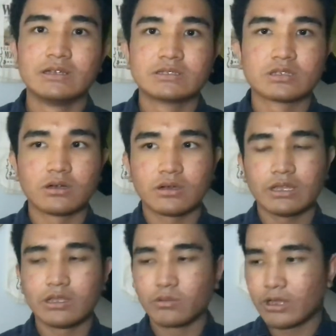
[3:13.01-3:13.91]
So
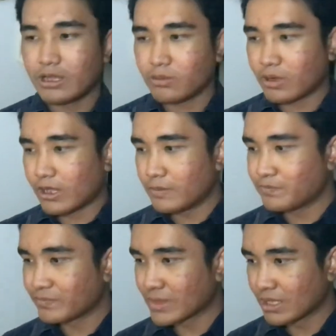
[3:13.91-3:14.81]
in a way where
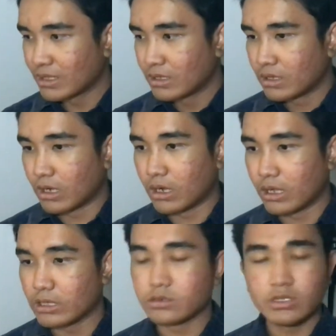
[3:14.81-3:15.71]

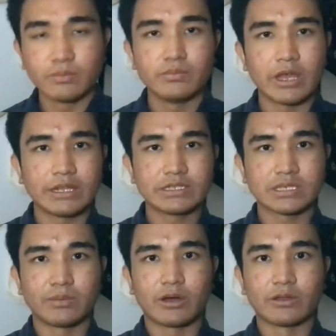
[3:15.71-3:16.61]
it also matters
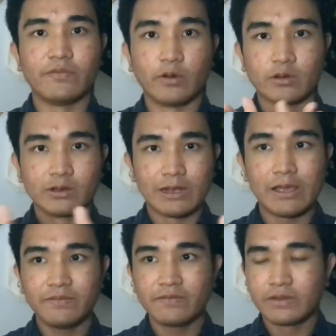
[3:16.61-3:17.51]
about the focal
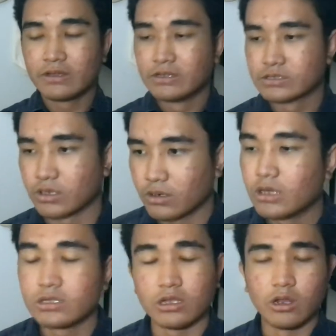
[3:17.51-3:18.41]
length. So
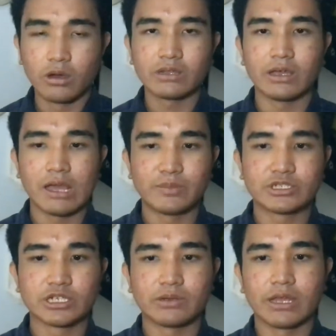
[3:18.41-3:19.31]
the lower the
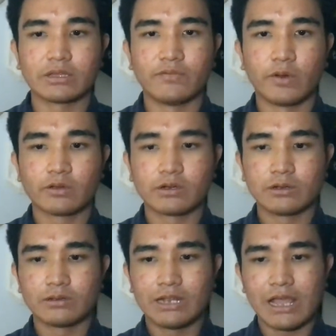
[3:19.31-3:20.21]
aperture, right, the
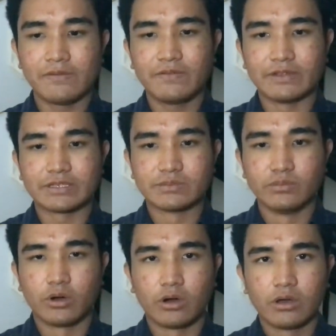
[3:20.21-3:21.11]
focal length is
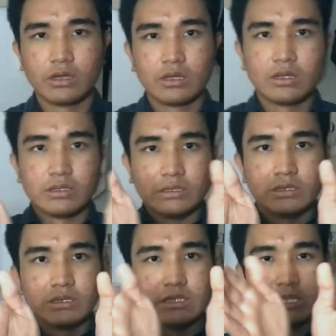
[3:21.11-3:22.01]
more
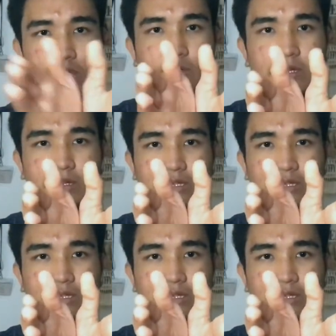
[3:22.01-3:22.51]
nearer.